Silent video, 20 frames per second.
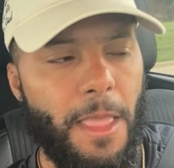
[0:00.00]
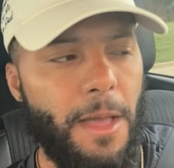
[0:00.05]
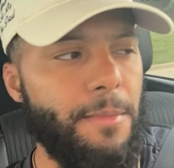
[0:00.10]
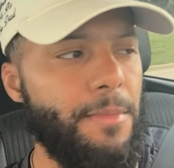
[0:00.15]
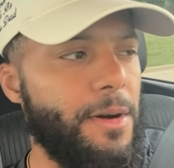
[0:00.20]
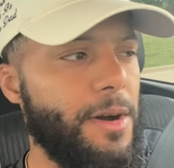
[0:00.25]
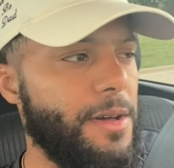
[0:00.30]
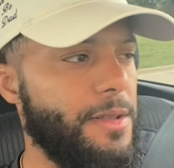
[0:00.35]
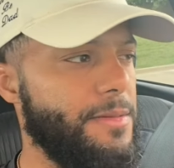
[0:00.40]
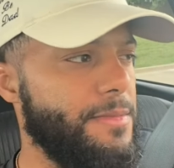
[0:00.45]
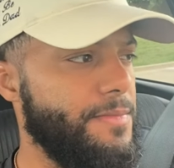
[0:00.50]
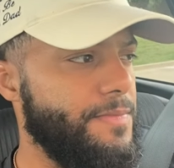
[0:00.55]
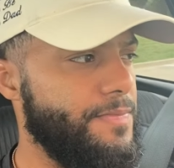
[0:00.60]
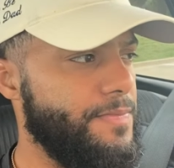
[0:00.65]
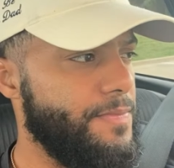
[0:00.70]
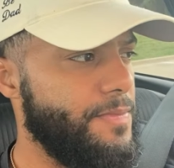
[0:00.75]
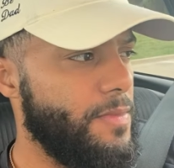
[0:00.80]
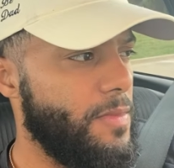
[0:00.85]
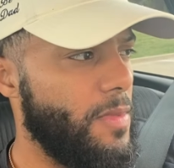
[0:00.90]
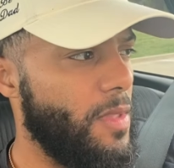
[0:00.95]
But
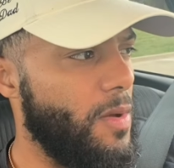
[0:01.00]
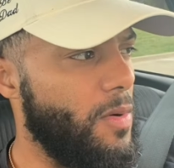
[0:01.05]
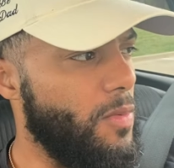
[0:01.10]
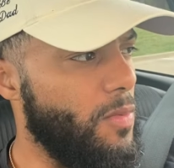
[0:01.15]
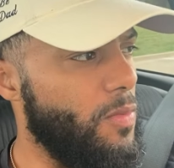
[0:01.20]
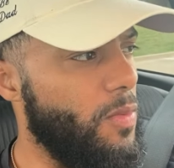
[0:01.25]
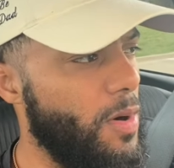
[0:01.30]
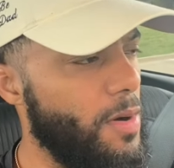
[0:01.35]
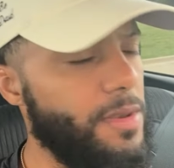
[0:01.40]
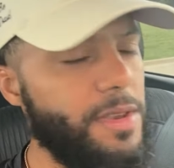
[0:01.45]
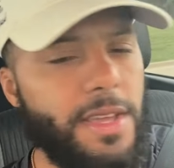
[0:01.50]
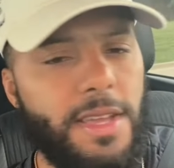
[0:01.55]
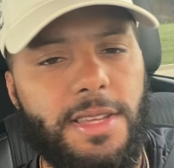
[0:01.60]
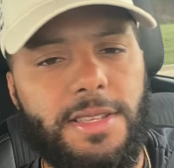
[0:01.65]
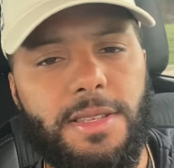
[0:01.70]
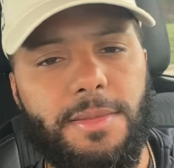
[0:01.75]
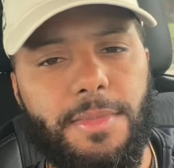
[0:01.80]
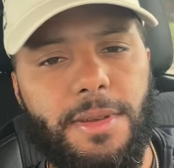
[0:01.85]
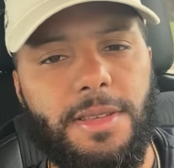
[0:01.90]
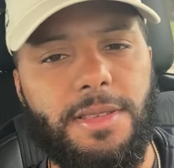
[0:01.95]
what needs
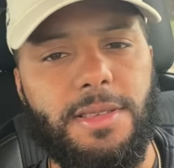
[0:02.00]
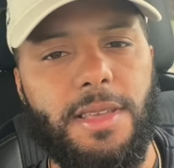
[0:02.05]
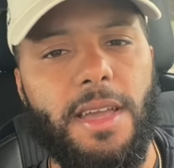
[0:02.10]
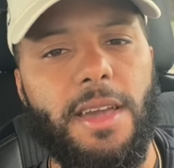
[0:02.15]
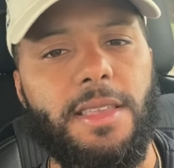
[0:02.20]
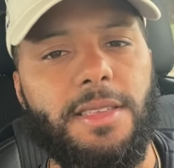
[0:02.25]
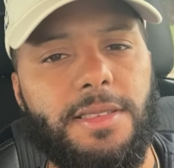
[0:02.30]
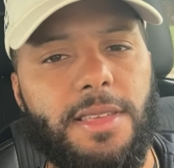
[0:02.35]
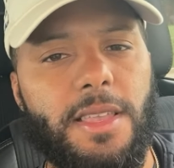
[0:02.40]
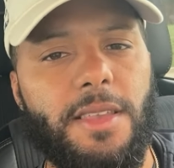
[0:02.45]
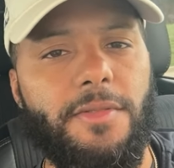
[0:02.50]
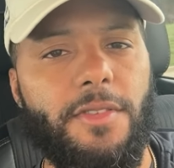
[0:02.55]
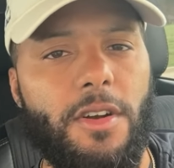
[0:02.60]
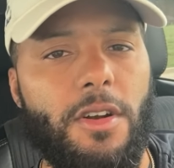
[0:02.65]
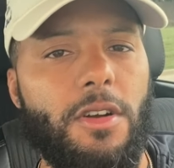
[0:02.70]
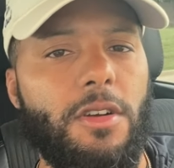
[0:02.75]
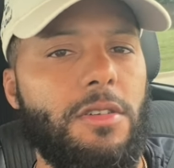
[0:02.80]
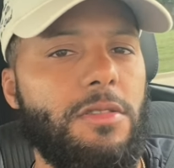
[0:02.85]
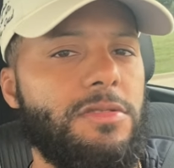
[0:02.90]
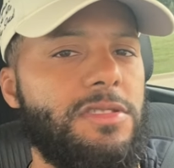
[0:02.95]
to be said is that if
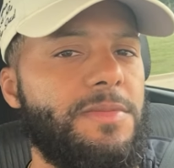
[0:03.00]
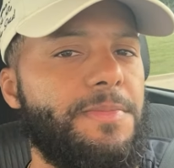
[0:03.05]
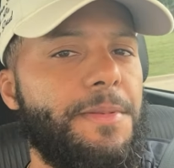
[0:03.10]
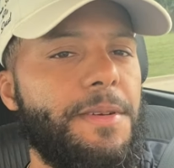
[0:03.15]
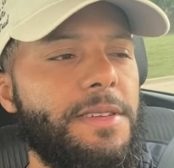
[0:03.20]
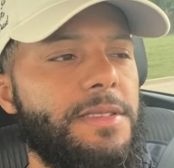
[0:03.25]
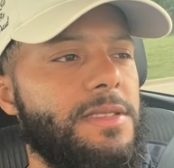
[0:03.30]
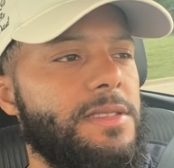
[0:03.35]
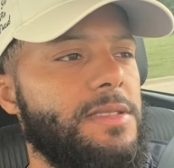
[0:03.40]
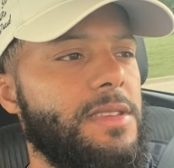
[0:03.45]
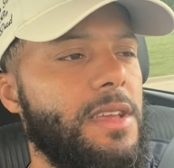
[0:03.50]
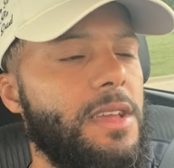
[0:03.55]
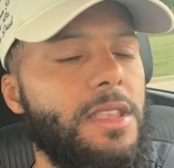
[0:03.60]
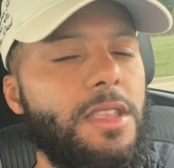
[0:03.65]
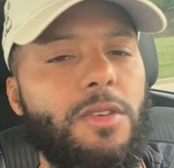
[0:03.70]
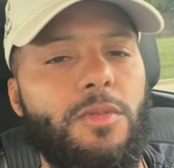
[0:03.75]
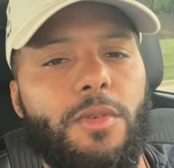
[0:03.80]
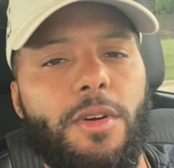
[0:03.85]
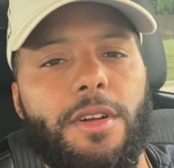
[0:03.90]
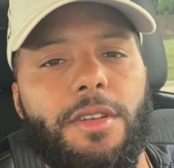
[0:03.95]
Errol Spence is
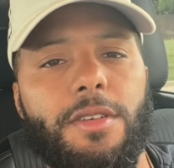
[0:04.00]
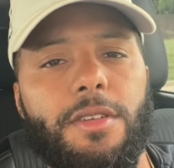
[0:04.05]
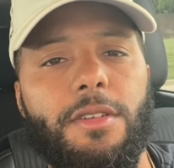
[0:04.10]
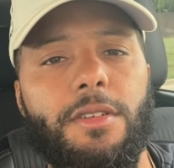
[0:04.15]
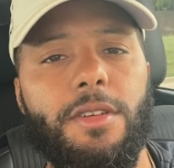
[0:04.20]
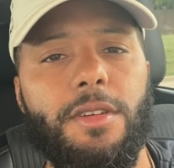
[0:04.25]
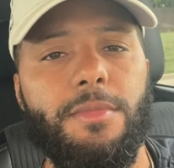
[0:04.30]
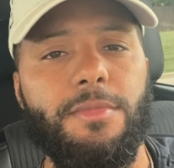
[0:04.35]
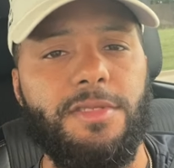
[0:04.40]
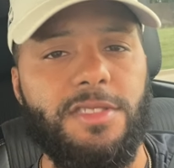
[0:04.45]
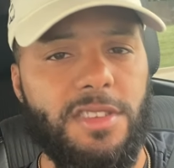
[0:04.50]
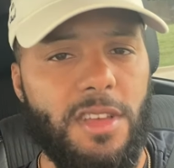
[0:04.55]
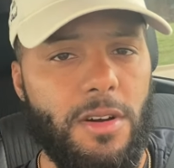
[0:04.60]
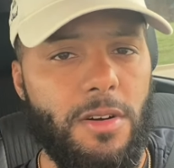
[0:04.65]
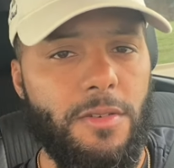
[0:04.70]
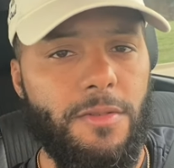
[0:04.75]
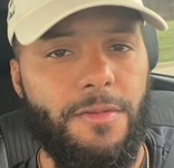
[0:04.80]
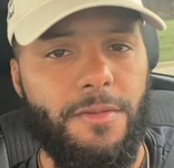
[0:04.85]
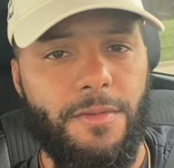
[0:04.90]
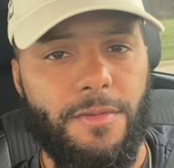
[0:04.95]
anywhere near himself,